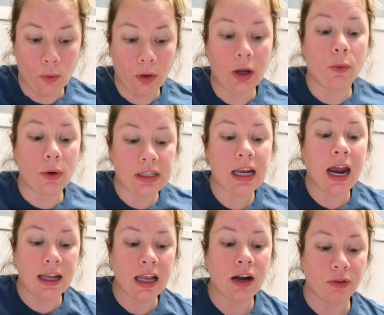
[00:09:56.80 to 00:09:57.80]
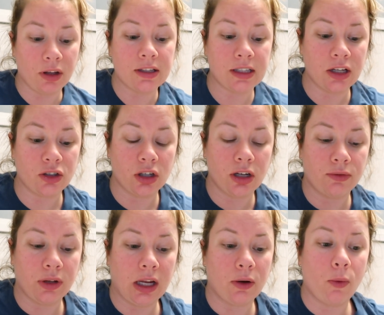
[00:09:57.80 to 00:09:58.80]
like once I had that realization
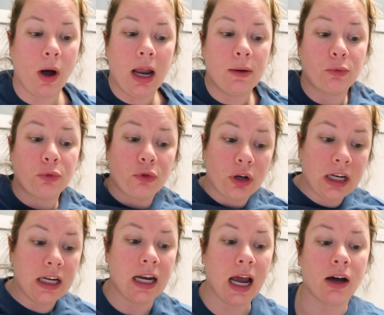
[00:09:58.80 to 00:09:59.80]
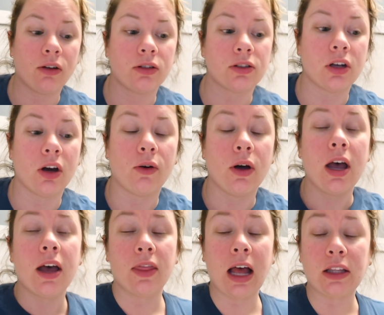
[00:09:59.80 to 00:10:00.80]
of like why I'm freaking out. So
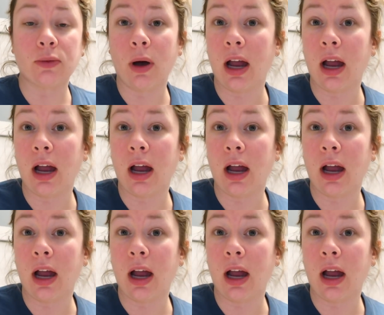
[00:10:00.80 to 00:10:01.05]
that's